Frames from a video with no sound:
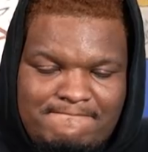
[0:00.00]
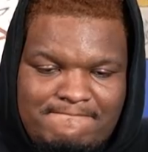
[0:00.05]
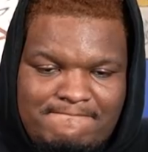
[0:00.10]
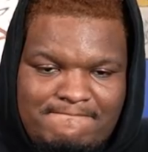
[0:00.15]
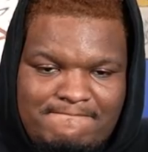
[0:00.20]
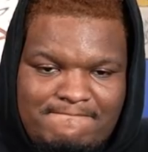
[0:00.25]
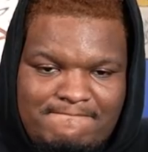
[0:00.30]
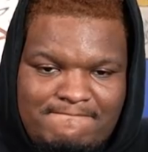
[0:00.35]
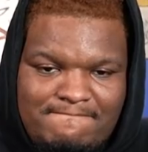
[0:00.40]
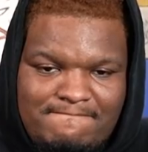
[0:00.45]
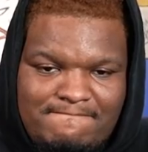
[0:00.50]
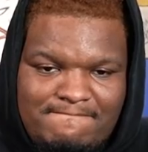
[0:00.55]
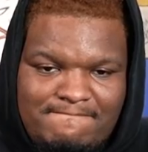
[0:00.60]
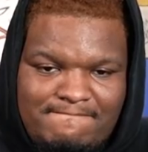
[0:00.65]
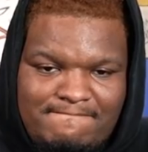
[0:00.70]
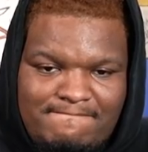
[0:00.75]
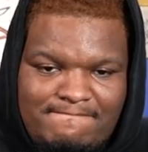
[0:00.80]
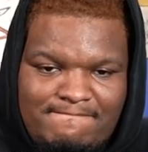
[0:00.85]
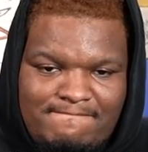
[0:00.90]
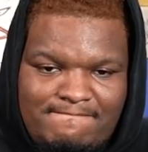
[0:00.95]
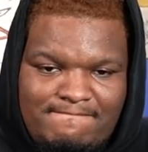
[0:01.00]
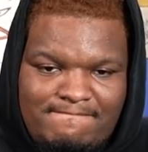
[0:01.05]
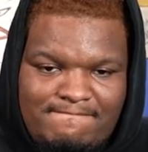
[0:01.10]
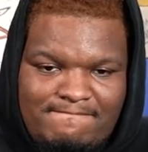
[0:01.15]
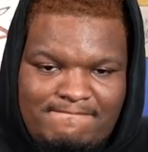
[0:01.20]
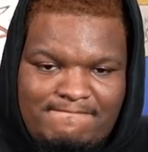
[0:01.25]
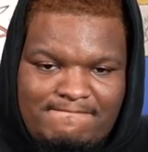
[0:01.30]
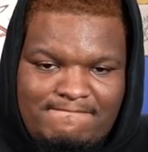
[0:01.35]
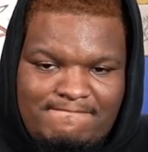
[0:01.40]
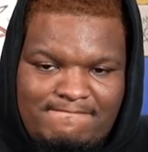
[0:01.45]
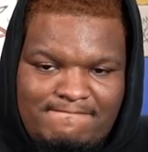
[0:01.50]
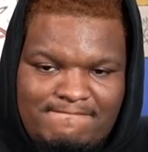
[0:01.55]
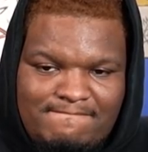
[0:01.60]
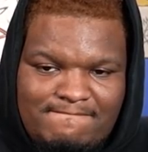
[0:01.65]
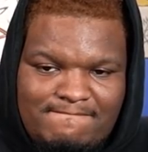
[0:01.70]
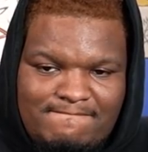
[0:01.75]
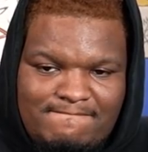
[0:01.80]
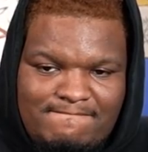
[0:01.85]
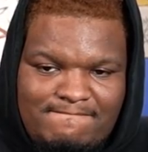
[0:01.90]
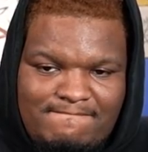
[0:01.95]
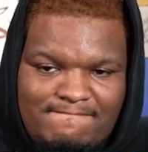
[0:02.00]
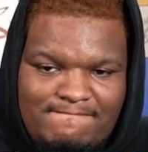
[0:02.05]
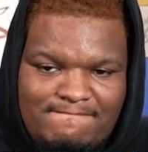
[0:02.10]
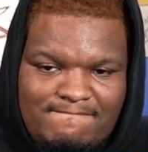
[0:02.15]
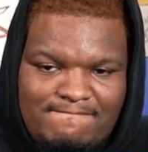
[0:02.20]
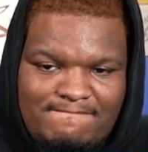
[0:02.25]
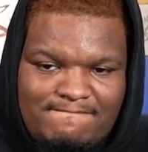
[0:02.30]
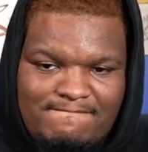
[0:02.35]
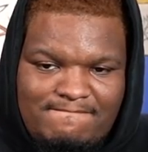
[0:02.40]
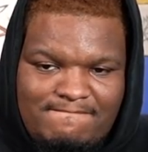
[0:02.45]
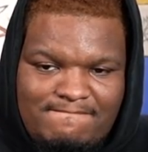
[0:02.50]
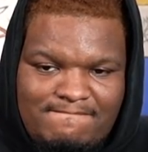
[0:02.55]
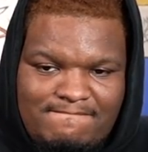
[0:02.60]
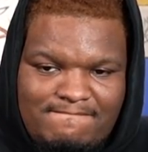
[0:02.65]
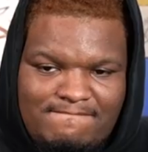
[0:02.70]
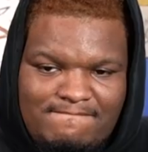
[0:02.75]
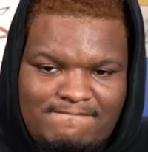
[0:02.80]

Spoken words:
No words are spoken by the person on screen.